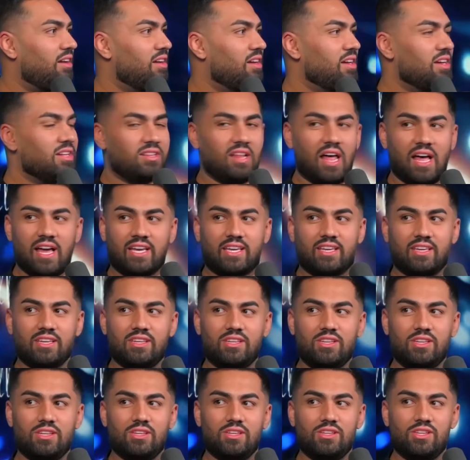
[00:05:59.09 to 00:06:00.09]
Yeah, yeah. Like,
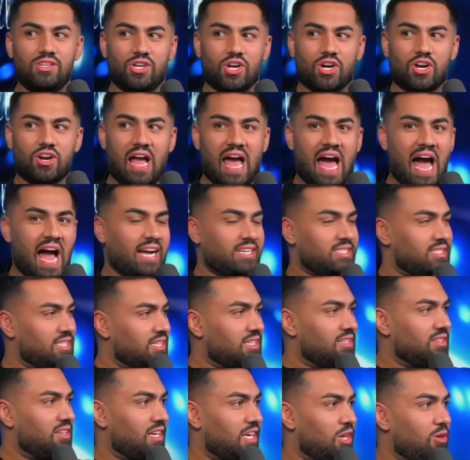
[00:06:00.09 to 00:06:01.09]
you're
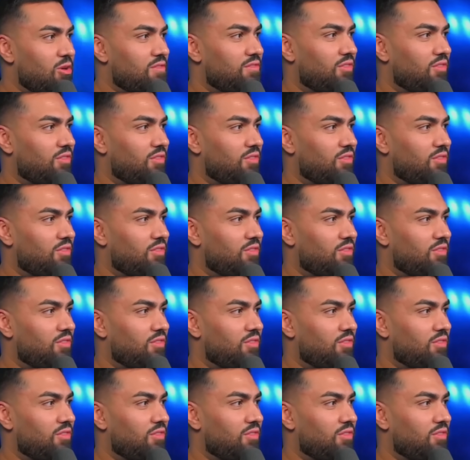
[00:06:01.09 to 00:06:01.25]
acting like you